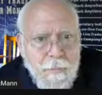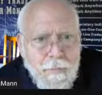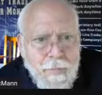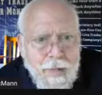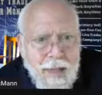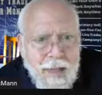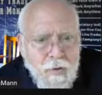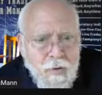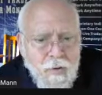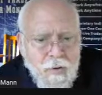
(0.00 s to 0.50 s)

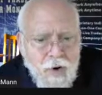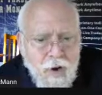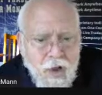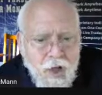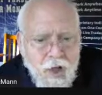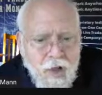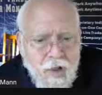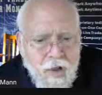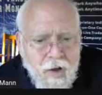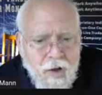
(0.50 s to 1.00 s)
Pound
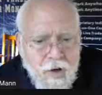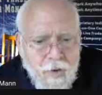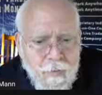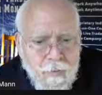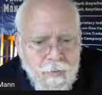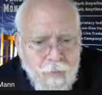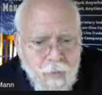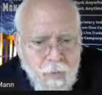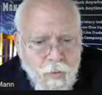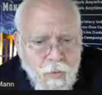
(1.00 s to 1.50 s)

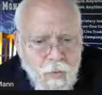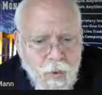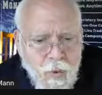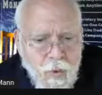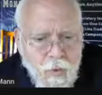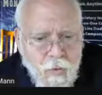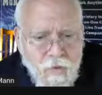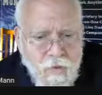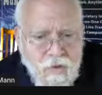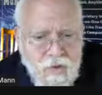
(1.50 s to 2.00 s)
dollar, we're
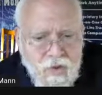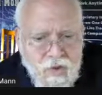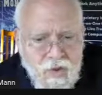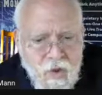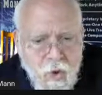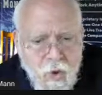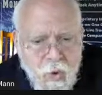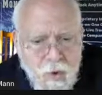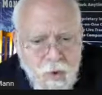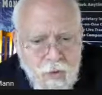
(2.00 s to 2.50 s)

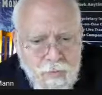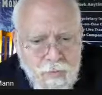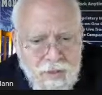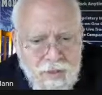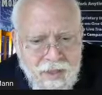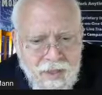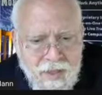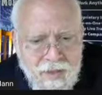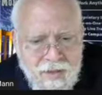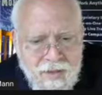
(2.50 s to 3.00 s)
oversold,
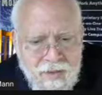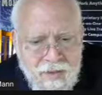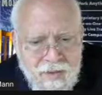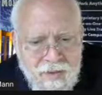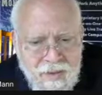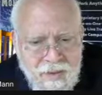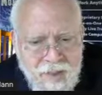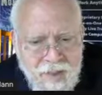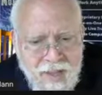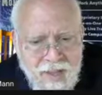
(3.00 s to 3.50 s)
but the
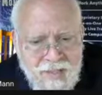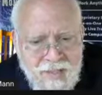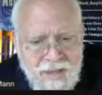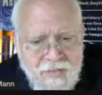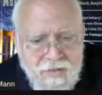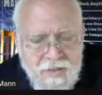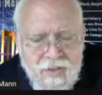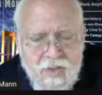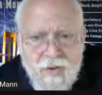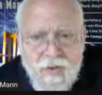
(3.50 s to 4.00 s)
lines
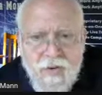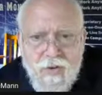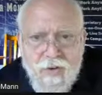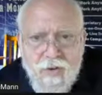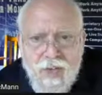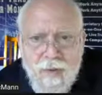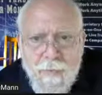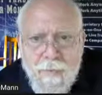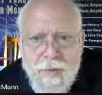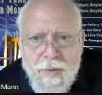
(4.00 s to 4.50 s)
haven't
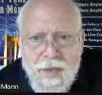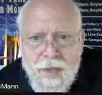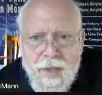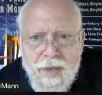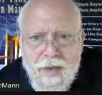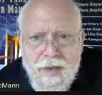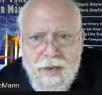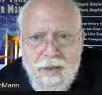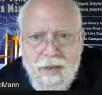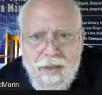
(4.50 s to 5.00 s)
turned up
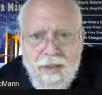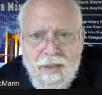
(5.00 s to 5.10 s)
yet.